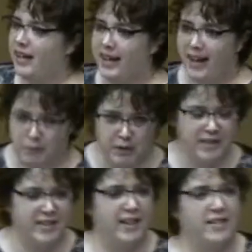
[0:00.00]
And I will
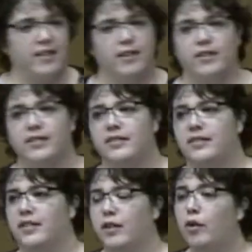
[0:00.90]
say it here
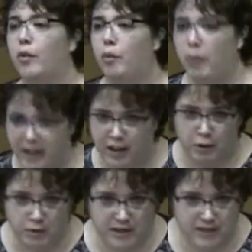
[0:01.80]

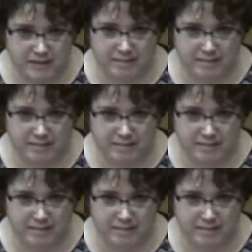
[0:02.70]
Windows.